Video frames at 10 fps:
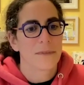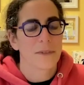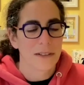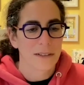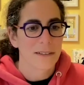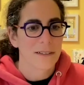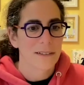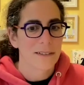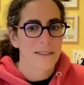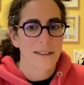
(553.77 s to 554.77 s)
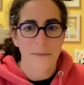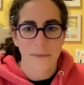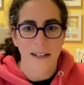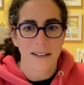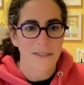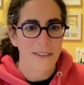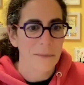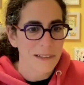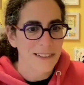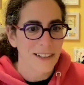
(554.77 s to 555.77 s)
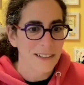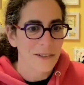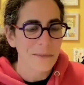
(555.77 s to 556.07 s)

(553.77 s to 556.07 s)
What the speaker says: Which I'm not very mysterious,